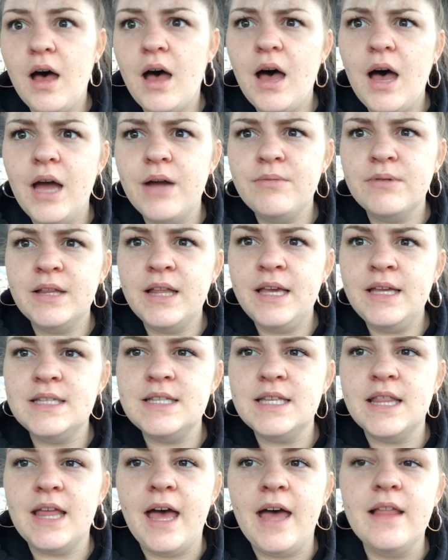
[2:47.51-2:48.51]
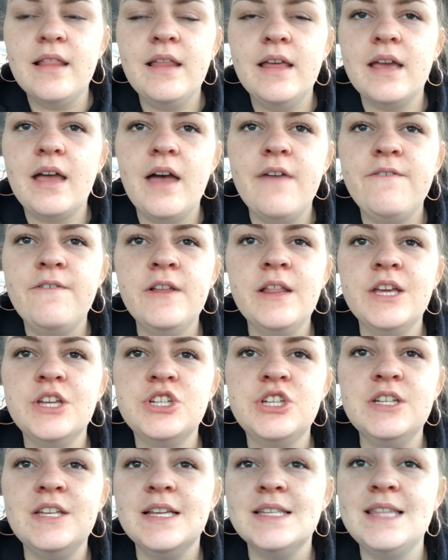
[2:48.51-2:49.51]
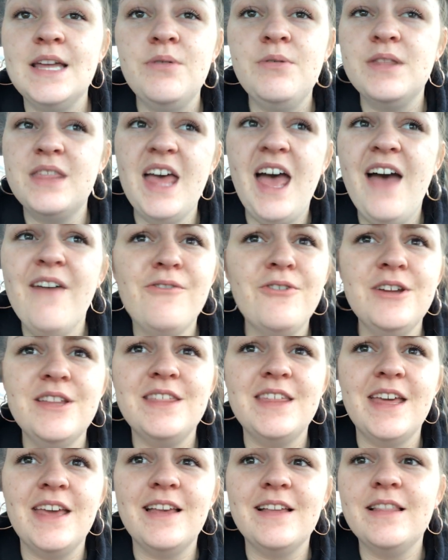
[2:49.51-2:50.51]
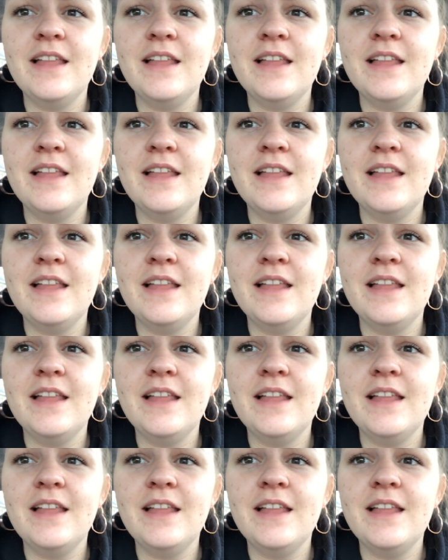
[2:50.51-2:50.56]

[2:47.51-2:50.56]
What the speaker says: I relate to that. Like, I feel like she does that with everything.